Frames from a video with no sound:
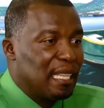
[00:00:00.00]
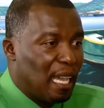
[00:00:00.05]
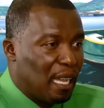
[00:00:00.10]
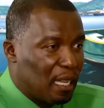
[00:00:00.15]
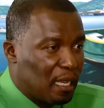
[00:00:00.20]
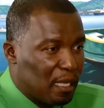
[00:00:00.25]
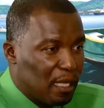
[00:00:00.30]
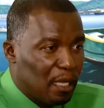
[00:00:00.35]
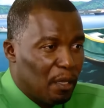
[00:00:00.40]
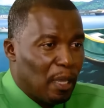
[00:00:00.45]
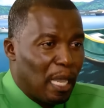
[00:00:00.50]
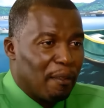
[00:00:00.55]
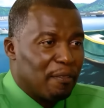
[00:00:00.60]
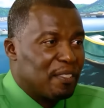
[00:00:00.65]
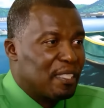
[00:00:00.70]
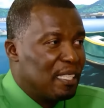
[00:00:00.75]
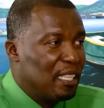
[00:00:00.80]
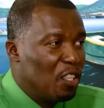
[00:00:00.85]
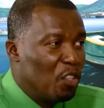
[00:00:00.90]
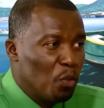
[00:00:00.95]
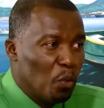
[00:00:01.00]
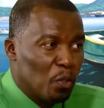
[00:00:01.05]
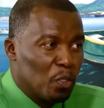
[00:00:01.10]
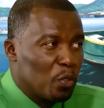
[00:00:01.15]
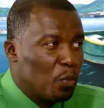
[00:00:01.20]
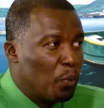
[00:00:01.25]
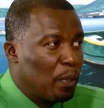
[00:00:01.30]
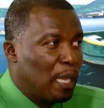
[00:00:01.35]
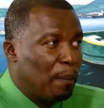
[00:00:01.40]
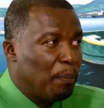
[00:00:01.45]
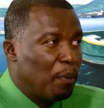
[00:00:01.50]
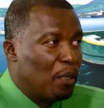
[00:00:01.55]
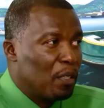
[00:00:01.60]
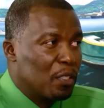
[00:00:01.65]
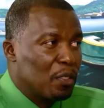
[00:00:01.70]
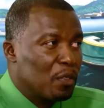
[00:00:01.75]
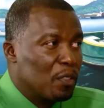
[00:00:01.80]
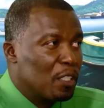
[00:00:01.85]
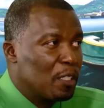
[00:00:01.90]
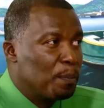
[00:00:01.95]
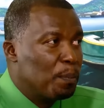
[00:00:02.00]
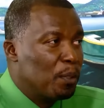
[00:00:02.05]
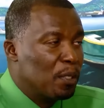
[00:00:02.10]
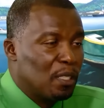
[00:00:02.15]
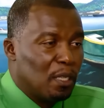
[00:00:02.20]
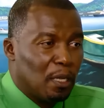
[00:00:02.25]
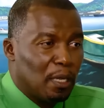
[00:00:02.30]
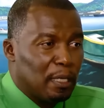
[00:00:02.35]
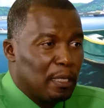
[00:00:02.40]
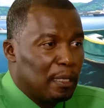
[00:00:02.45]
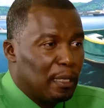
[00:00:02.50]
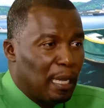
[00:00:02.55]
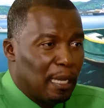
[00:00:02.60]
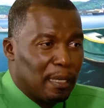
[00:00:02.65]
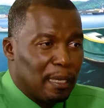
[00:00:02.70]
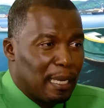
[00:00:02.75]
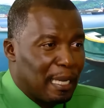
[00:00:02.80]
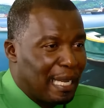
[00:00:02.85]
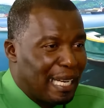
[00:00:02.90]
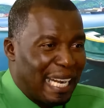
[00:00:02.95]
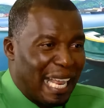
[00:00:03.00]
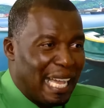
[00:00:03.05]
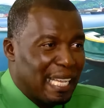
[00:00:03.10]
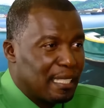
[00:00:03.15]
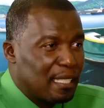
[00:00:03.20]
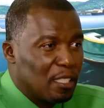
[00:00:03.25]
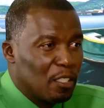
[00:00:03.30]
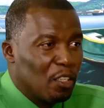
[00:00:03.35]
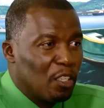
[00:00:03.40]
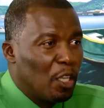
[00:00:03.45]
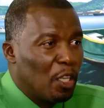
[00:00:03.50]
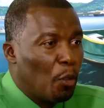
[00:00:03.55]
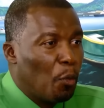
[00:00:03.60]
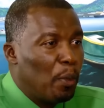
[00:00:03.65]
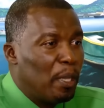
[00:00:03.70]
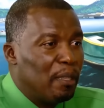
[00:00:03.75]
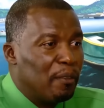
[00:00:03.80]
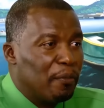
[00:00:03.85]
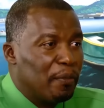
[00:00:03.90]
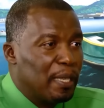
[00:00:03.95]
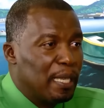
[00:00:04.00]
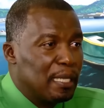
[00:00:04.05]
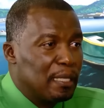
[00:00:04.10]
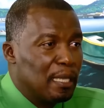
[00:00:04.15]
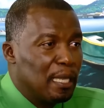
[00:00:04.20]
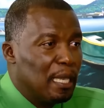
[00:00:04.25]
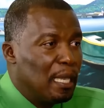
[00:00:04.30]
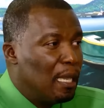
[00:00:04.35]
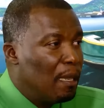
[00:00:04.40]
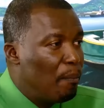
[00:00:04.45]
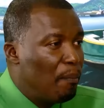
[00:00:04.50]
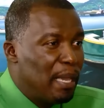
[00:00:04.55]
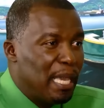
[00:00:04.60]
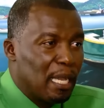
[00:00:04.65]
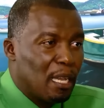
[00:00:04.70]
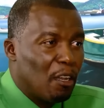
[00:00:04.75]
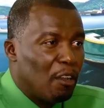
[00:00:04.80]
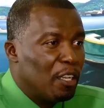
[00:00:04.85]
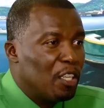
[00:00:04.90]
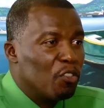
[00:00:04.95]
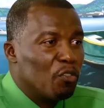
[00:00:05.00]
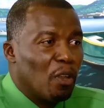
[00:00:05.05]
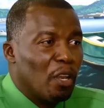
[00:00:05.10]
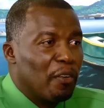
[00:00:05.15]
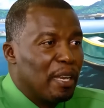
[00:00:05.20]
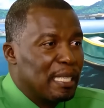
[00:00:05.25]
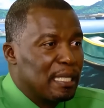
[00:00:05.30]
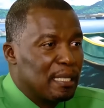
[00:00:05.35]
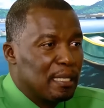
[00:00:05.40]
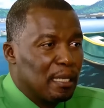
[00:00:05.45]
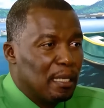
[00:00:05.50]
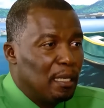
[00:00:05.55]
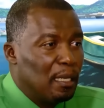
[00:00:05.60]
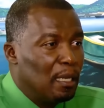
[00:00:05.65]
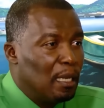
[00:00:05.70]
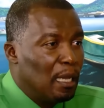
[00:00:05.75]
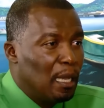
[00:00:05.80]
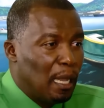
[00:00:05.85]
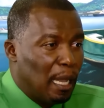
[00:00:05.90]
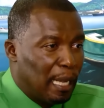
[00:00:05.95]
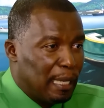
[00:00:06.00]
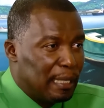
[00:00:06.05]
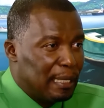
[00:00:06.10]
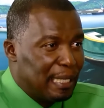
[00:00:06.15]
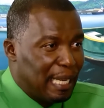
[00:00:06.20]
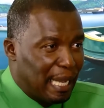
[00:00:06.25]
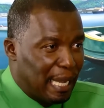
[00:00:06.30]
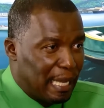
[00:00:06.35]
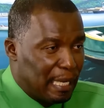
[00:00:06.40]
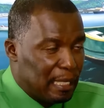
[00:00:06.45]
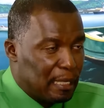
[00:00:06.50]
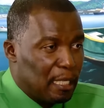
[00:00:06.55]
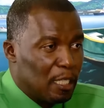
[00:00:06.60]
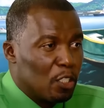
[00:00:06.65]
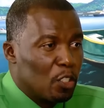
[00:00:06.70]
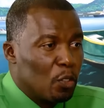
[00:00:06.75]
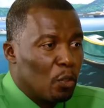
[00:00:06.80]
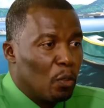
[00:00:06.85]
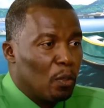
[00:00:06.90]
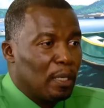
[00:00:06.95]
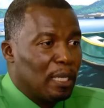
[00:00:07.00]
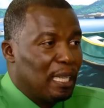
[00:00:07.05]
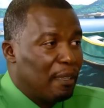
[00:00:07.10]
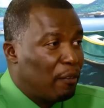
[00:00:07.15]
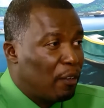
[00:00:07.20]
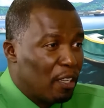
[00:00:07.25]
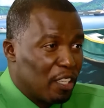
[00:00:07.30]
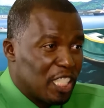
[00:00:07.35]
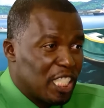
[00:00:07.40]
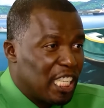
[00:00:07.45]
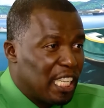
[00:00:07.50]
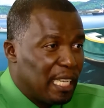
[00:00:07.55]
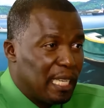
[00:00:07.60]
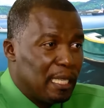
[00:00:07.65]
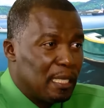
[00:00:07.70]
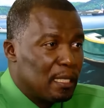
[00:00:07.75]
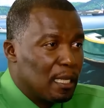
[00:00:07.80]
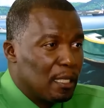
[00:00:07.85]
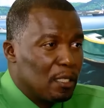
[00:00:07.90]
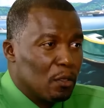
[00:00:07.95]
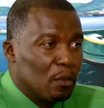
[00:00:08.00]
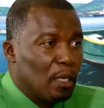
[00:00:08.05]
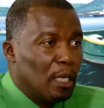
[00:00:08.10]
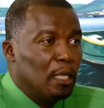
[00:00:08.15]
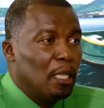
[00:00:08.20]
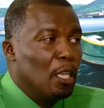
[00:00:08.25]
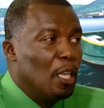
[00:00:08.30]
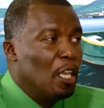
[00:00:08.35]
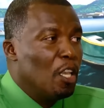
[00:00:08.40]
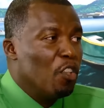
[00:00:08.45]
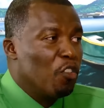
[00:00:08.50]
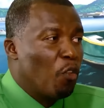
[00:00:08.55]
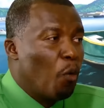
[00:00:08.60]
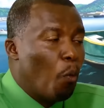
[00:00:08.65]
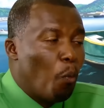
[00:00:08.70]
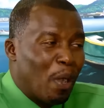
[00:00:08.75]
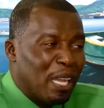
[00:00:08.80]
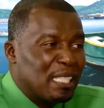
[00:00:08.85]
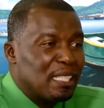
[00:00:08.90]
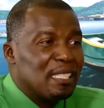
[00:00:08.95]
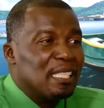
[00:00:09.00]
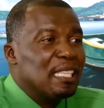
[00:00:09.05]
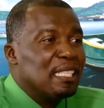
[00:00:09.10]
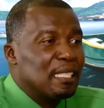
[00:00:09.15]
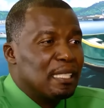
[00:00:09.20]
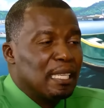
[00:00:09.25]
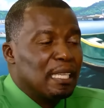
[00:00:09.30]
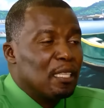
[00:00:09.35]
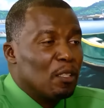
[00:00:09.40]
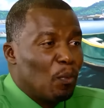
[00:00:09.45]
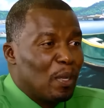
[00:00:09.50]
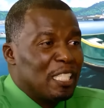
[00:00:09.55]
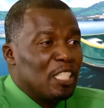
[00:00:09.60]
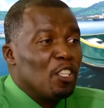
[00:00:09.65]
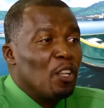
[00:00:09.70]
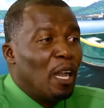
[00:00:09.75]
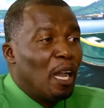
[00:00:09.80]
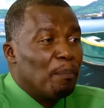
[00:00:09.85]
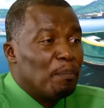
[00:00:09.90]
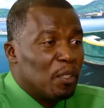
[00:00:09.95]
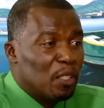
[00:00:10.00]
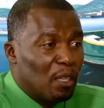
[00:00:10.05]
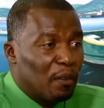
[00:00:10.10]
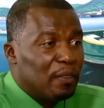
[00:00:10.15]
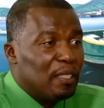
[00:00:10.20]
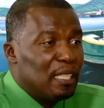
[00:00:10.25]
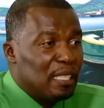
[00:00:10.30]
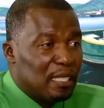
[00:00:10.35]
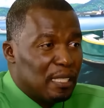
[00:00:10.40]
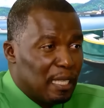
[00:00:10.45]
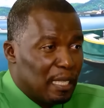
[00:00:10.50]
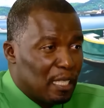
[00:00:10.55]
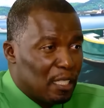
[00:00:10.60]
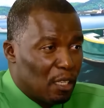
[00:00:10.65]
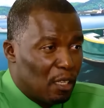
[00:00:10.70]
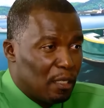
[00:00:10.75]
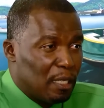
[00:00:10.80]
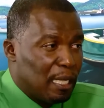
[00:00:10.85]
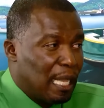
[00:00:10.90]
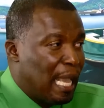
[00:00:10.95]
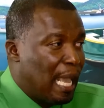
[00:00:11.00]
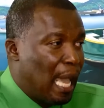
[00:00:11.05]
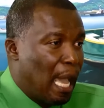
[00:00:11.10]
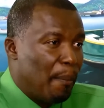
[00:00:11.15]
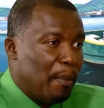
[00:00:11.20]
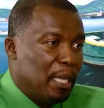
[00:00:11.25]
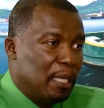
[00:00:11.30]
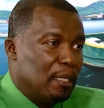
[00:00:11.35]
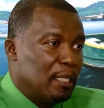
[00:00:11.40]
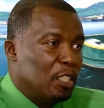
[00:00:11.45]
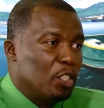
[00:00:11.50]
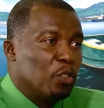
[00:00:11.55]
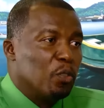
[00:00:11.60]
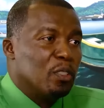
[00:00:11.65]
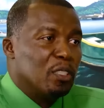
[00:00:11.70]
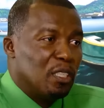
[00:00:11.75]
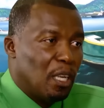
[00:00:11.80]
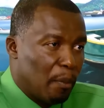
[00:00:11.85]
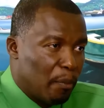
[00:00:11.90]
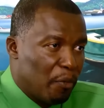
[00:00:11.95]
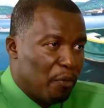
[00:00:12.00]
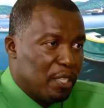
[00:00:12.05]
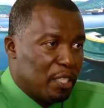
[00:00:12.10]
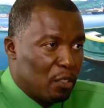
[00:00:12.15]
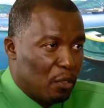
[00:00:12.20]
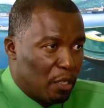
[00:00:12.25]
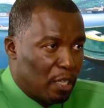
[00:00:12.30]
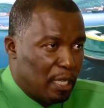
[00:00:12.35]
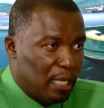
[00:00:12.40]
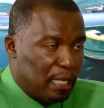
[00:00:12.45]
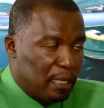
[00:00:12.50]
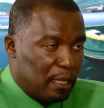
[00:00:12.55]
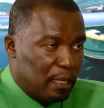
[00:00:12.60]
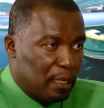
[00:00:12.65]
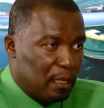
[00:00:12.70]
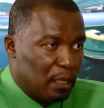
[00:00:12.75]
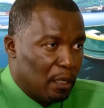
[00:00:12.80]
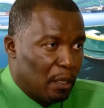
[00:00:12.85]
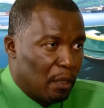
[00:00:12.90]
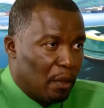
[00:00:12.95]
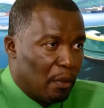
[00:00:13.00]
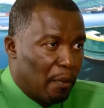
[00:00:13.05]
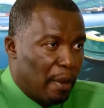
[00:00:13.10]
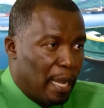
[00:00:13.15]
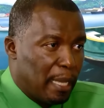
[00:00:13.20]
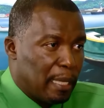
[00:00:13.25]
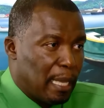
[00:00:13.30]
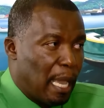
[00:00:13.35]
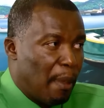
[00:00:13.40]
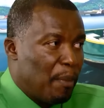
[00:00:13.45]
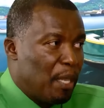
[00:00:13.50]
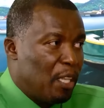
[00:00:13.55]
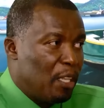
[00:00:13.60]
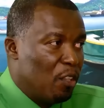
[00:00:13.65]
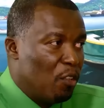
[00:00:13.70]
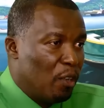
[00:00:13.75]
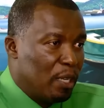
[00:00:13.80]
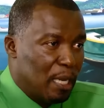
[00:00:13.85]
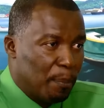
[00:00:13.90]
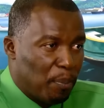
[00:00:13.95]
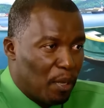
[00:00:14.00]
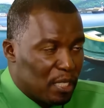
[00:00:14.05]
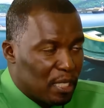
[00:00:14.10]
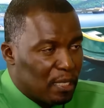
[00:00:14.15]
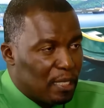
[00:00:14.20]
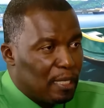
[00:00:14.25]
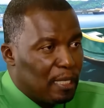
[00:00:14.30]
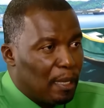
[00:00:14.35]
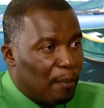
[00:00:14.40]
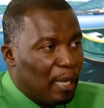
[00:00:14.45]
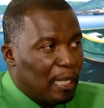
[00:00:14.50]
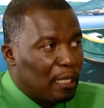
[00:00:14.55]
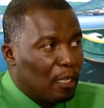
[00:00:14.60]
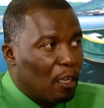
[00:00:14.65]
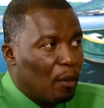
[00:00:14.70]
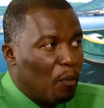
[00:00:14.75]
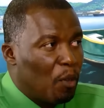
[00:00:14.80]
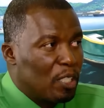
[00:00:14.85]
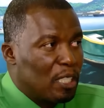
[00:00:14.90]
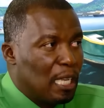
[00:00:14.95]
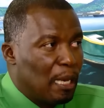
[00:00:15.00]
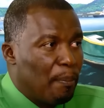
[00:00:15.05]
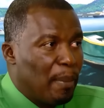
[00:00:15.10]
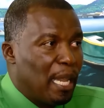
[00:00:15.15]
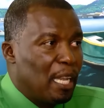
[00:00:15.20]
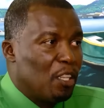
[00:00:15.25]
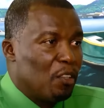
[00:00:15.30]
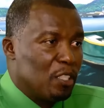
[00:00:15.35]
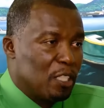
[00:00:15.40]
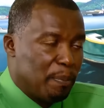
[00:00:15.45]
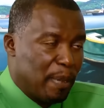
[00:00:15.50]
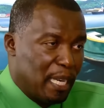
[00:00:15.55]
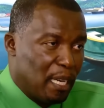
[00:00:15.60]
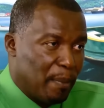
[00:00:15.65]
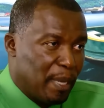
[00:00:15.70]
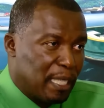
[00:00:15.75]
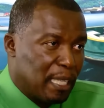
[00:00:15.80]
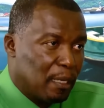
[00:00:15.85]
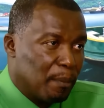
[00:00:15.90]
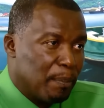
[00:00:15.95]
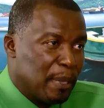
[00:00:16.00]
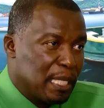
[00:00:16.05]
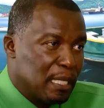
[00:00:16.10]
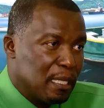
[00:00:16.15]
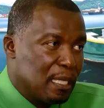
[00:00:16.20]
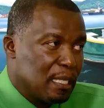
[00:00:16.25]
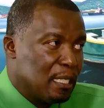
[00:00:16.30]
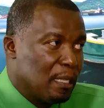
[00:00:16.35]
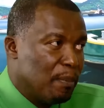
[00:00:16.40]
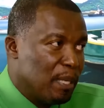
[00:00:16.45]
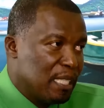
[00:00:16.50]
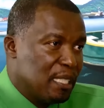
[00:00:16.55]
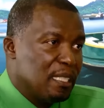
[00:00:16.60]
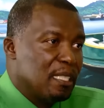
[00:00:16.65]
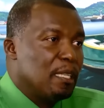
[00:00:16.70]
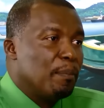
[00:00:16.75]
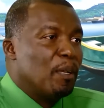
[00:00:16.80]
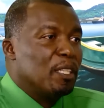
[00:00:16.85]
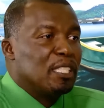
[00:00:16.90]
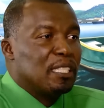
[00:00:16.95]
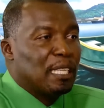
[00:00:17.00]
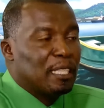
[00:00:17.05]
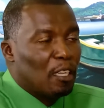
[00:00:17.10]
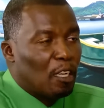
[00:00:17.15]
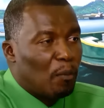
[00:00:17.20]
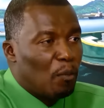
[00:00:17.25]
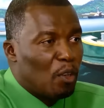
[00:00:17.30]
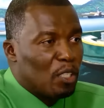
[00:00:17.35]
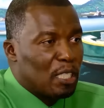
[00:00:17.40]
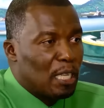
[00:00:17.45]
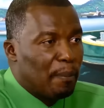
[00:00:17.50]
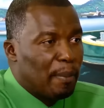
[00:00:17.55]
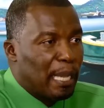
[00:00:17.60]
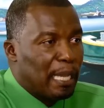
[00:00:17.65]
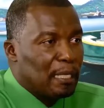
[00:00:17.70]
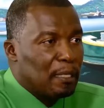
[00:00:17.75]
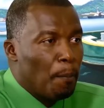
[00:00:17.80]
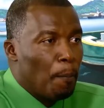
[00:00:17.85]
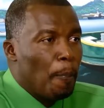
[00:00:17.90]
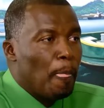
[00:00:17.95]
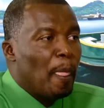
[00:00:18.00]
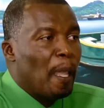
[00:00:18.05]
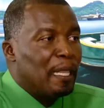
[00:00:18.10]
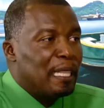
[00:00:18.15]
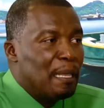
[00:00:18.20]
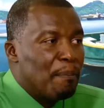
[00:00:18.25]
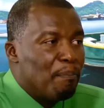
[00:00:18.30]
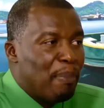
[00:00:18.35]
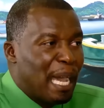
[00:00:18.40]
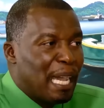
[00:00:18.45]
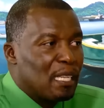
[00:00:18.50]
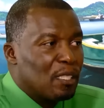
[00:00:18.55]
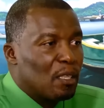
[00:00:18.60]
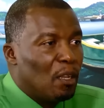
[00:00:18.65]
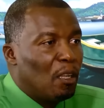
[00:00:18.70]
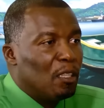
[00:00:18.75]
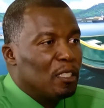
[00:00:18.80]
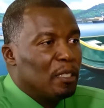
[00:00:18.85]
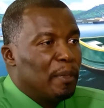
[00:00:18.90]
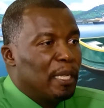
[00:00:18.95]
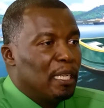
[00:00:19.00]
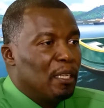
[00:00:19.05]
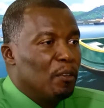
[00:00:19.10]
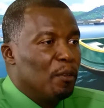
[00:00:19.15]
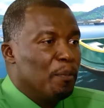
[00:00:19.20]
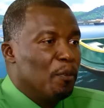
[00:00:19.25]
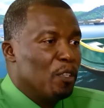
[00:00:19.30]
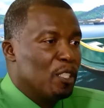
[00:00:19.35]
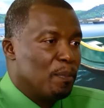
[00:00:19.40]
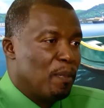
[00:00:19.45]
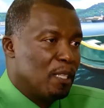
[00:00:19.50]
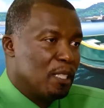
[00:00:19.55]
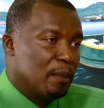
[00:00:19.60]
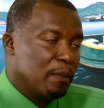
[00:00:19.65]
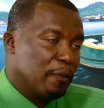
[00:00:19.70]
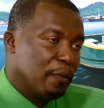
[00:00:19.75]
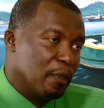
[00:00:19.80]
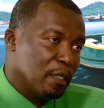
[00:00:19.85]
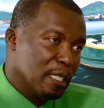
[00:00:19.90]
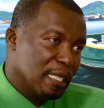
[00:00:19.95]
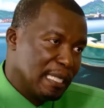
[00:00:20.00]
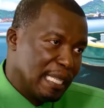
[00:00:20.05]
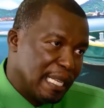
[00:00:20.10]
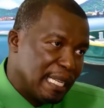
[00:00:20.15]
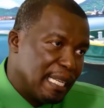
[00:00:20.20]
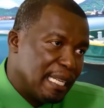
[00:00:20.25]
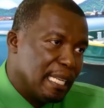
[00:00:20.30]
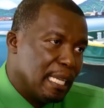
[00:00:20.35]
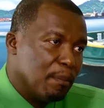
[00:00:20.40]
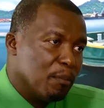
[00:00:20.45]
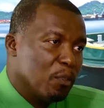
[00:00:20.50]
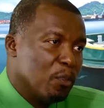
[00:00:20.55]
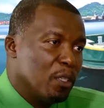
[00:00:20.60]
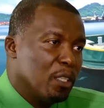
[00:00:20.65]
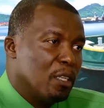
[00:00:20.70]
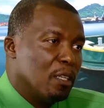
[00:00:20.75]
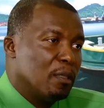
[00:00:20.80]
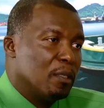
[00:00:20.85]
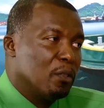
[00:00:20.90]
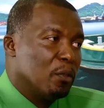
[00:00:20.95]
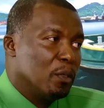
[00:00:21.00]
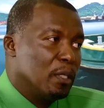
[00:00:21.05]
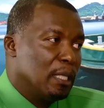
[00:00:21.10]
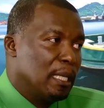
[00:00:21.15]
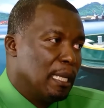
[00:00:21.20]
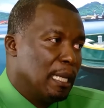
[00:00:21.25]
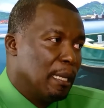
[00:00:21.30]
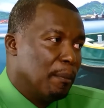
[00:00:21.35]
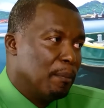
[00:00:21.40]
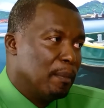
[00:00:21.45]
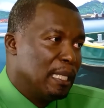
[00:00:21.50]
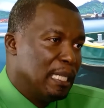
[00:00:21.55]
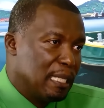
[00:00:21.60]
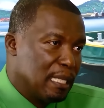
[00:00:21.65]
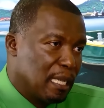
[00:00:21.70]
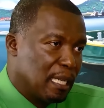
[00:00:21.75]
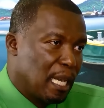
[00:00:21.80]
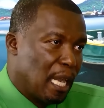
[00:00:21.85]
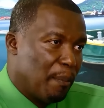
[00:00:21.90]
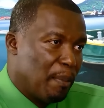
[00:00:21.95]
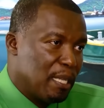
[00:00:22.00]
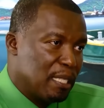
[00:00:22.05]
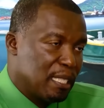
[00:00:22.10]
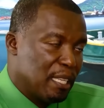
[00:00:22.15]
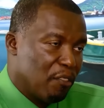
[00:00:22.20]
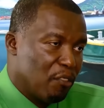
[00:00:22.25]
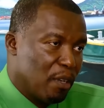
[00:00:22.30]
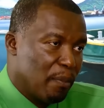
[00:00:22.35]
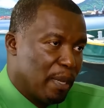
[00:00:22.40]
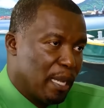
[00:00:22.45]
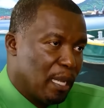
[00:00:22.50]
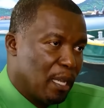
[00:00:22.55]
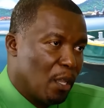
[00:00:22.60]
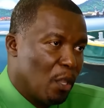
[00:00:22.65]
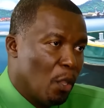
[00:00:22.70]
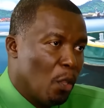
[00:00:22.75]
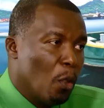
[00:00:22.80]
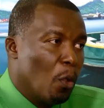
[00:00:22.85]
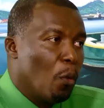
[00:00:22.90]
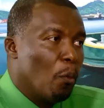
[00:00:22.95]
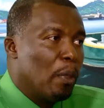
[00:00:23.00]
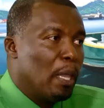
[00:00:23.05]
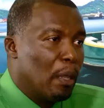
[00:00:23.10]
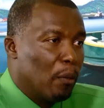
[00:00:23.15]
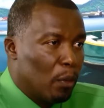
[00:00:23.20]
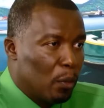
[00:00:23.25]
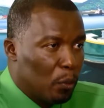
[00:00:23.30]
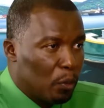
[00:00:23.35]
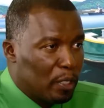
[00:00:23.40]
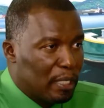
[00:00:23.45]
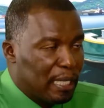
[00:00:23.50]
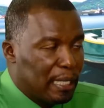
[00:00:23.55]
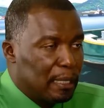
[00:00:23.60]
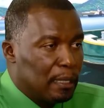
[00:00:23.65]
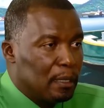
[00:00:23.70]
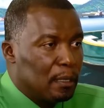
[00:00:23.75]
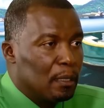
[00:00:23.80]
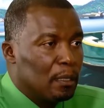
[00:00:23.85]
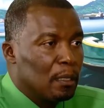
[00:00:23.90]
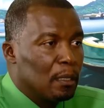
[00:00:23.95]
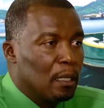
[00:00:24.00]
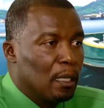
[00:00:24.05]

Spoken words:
Exactly. I've seen notes where persons put on glasses on the queen face, make her into a rasta, and that kind of thing. So give her chains and so on. So once you observe these things they should not be recirculated, right? I mean, you're depositing them at a commercial bank, you spend them at a business, the business deposit at a commercial bank. The banks ultimately will be responsible for sending them to the Eastern Caribbean Central Bank, where we would then